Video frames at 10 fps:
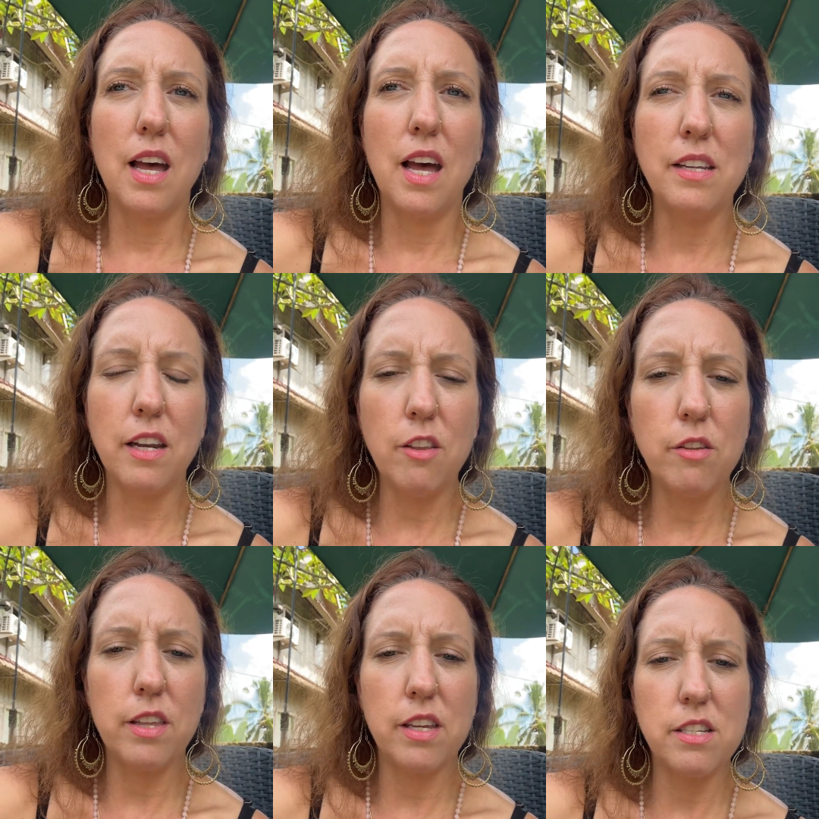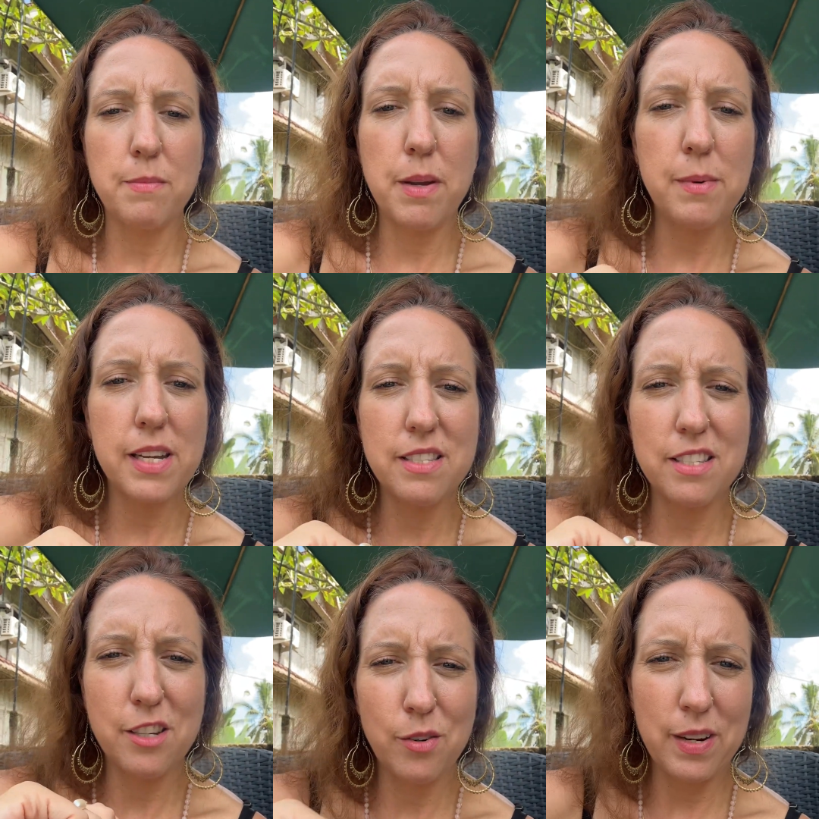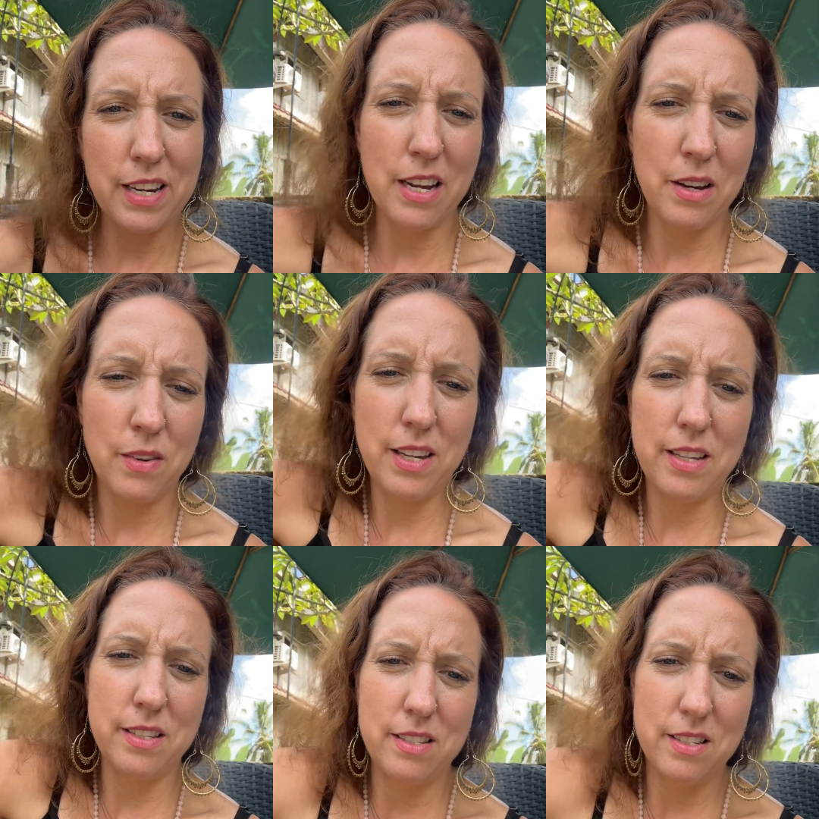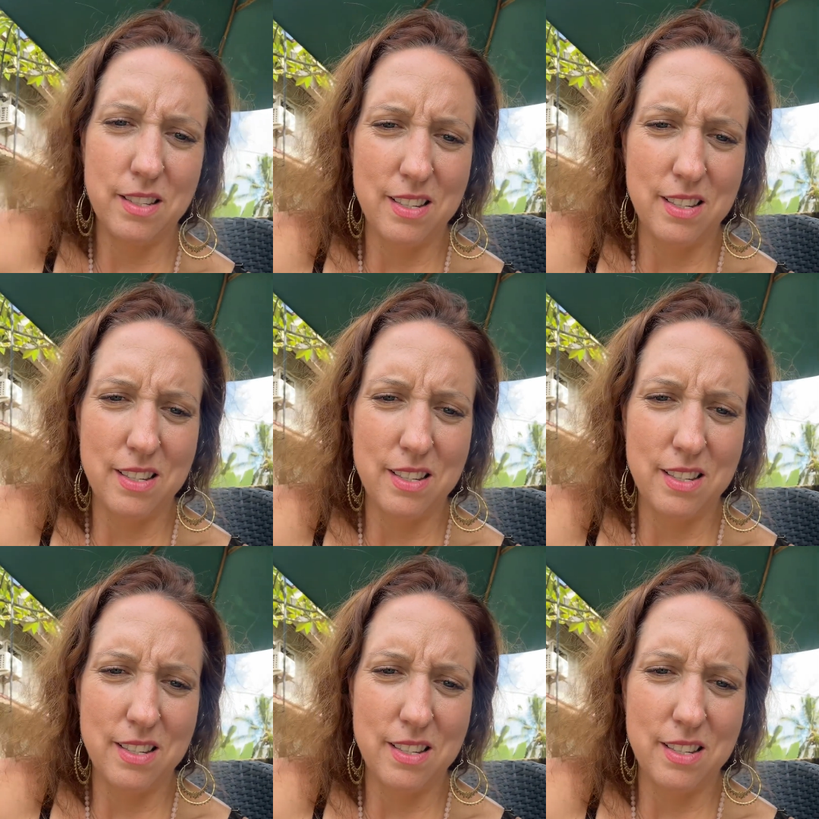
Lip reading: Another thing to maybe consider right now is,